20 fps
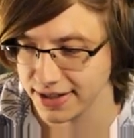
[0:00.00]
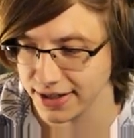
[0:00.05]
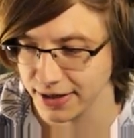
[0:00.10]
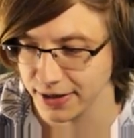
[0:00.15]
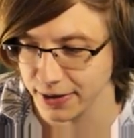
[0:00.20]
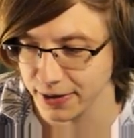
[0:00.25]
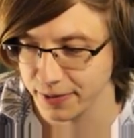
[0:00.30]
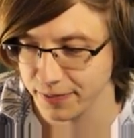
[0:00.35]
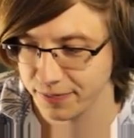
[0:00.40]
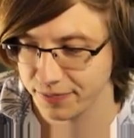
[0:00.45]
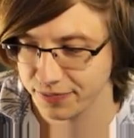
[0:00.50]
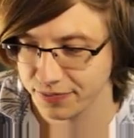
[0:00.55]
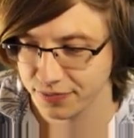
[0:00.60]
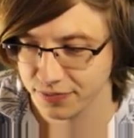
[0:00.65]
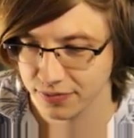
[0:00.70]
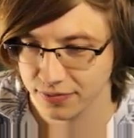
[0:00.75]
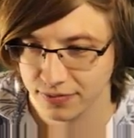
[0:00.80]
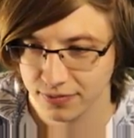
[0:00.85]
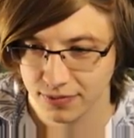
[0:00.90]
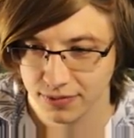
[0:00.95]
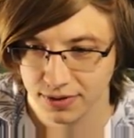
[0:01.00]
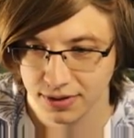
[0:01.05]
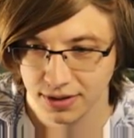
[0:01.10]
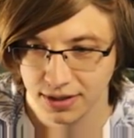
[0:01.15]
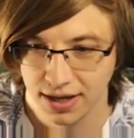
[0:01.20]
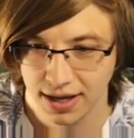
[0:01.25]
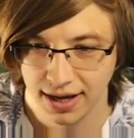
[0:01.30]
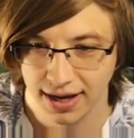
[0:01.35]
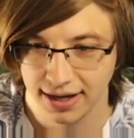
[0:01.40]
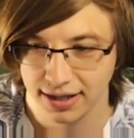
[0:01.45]
here.
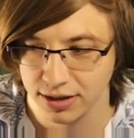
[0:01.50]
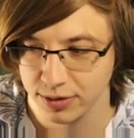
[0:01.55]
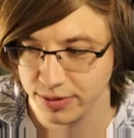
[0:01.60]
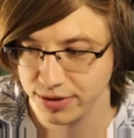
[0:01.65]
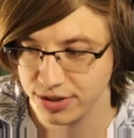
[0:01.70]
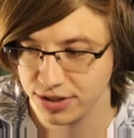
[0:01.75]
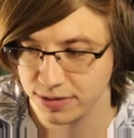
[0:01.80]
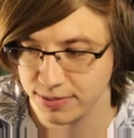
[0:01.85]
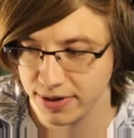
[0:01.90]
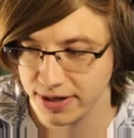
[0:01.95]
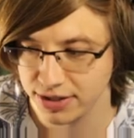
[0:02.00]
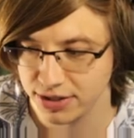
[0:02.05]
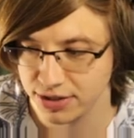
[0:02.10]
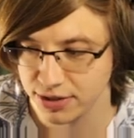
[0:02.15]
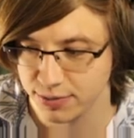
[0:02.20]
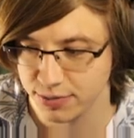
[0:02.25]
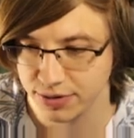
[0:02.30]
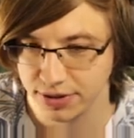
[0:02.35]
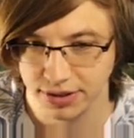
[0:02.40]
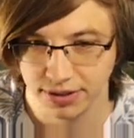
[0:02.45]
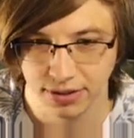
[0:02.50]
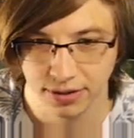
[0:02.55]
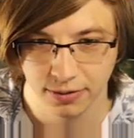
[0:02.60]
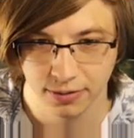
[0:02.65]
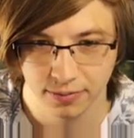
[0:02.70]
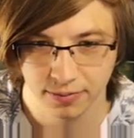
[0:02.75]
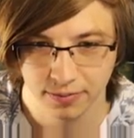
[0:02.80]
Hey, Luigi's Mansion's pretty dope.